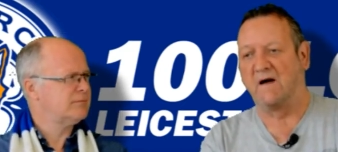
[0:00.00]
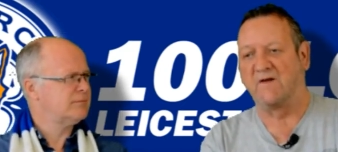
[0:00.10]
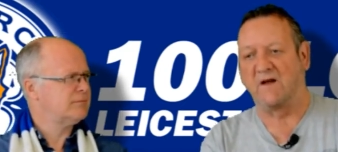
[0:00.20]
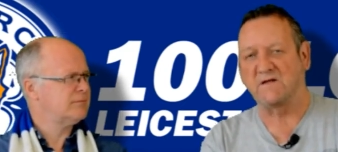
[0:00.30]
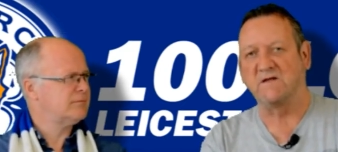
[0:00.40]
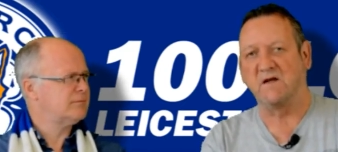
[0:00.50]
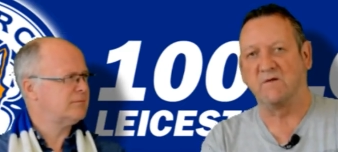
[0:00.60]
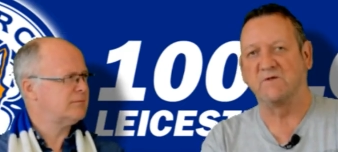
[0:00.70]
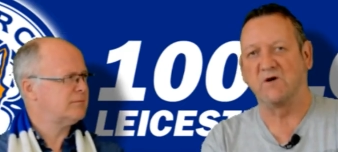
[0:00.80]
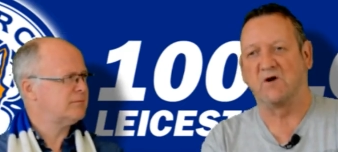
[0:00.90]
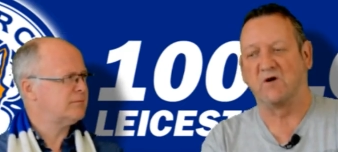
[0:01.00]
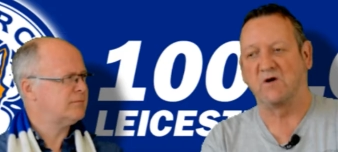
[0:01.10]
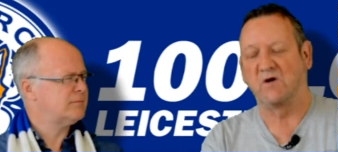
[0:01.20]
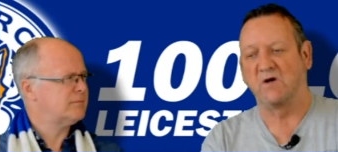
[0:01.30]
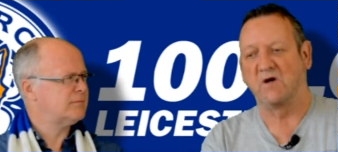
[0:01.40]
Speaker 1: if you listen to him talk,
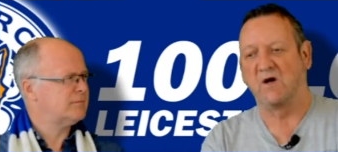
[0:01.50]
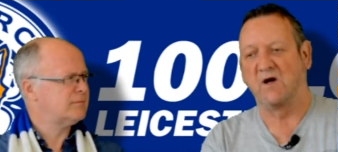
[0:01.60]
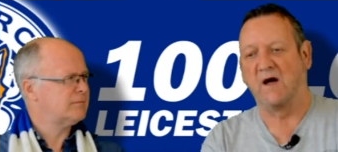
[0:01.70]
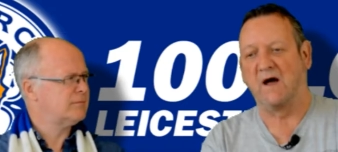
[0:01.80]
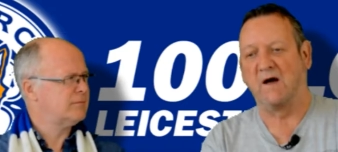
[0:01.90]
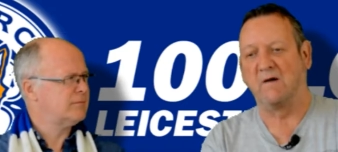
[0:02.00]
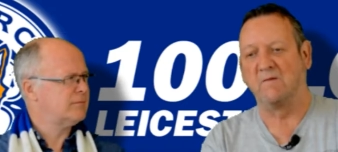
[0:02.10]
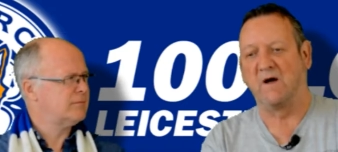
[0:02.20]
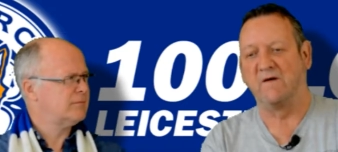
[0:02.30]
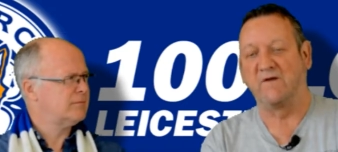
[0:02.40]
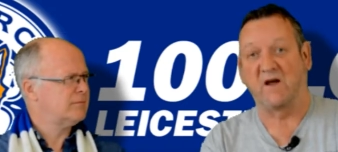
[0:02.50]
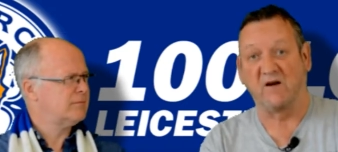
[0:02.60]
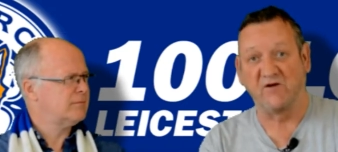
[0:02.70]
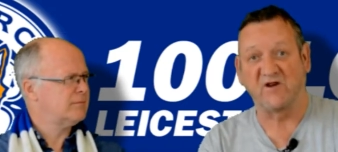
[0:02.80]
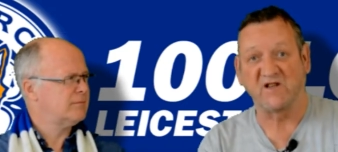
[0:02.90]
um, if you can
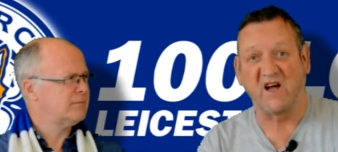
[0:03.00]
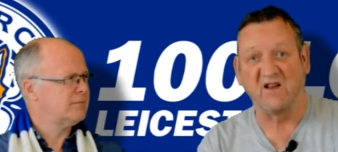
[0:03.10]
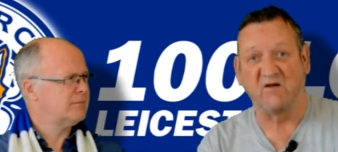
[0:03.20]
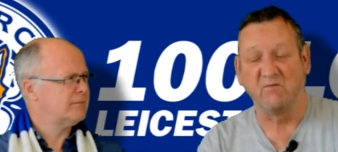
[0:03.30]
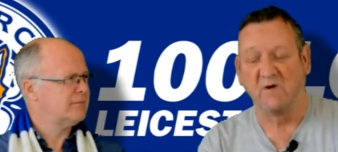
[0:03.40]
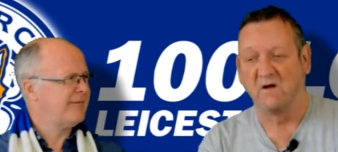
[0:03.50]
understand him,